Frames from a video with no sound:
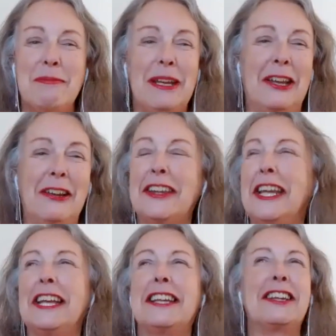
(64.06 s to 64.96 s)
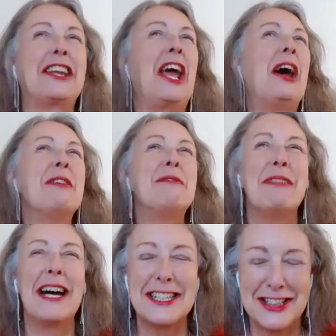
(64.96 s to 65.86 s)
there because there's so
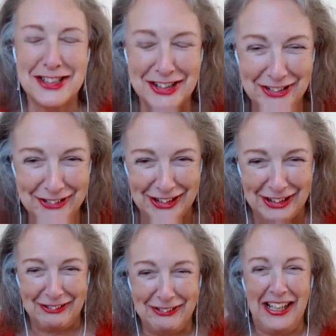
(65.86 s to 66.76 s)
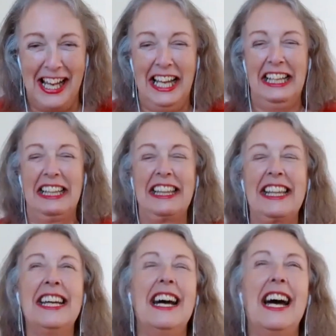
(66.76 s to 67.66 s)
much to you
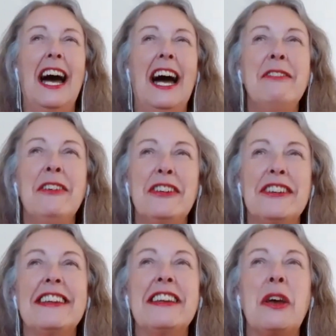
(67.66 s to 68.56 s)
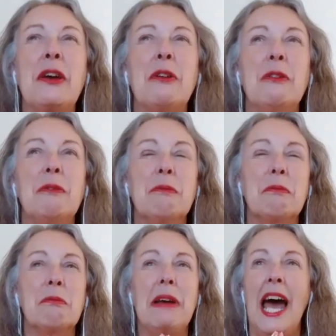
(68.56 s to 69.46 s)
that I want to know,
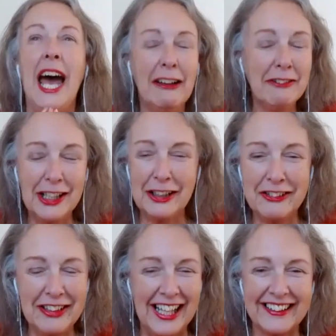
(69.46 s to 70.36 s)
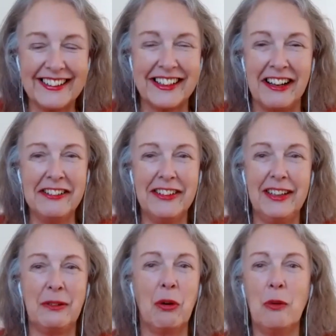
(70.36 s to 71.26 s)
how did you get
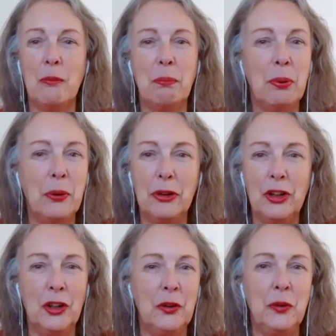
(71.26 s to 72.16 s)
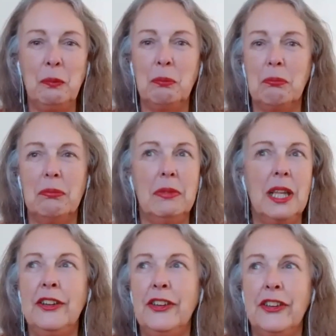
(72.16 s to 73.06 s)
started? What put you
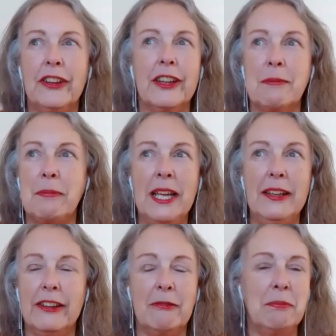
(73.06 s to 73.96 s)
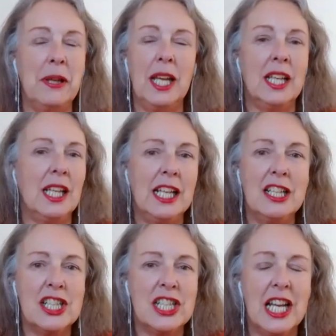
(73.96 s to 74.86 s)
into the space of being an
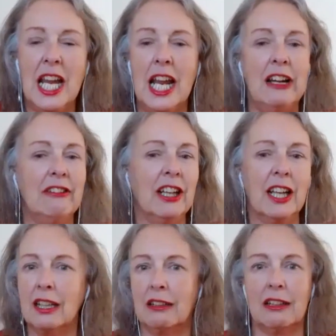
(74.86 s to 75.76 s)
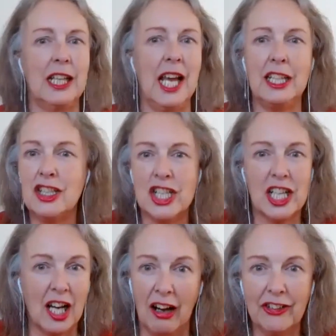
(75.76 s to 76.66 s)
energy healer and
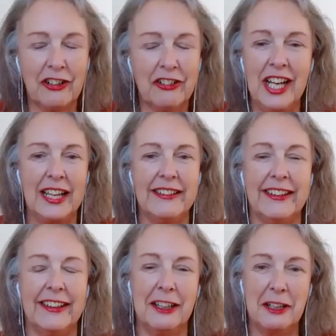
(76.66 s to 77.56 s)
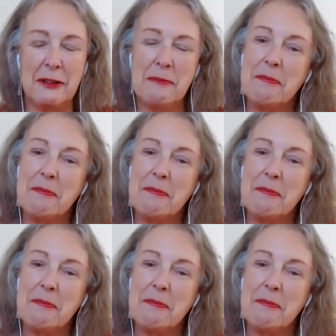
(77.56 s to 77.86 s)
energy card creator?